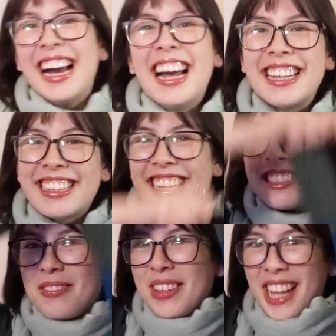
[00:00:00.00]
I think that
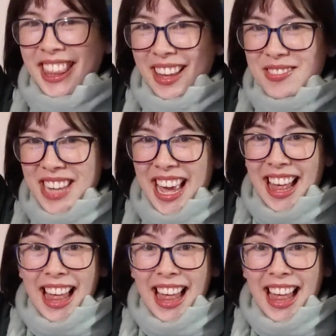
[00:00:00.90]
should be the thumbnail.